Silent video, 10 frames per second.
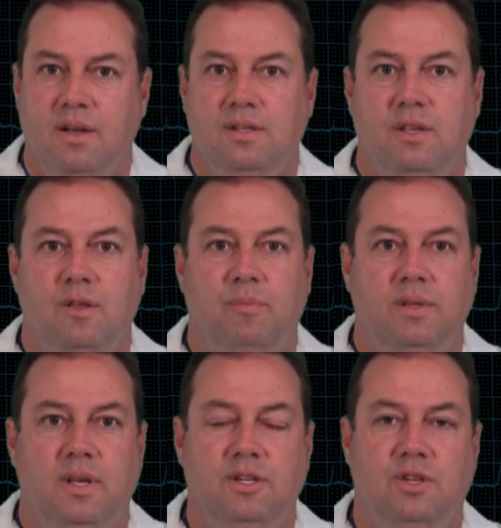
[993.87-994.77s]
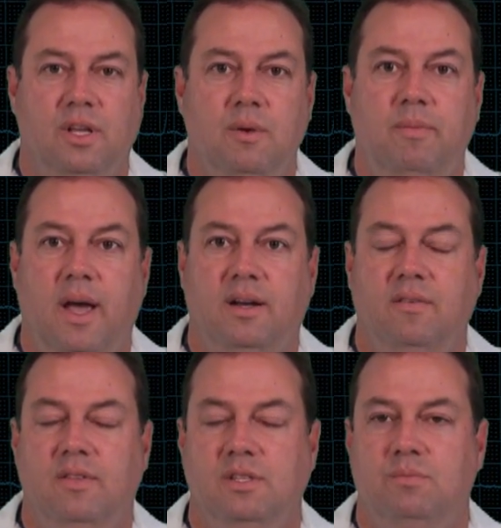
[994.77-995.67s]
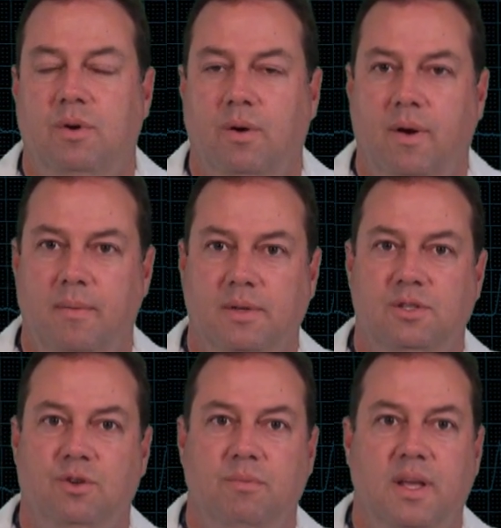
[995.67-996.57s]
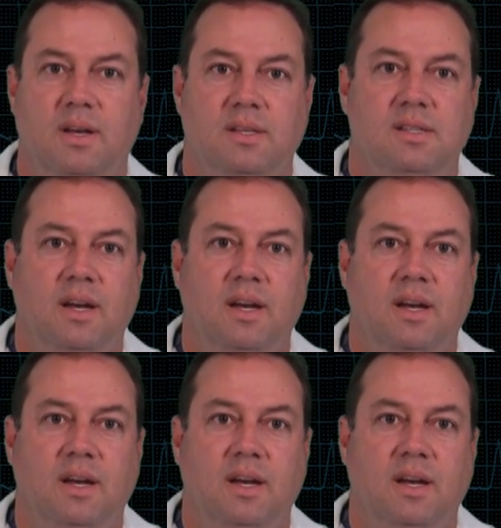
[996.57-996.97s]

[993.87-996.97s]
So the potential impact of this program is tremendous.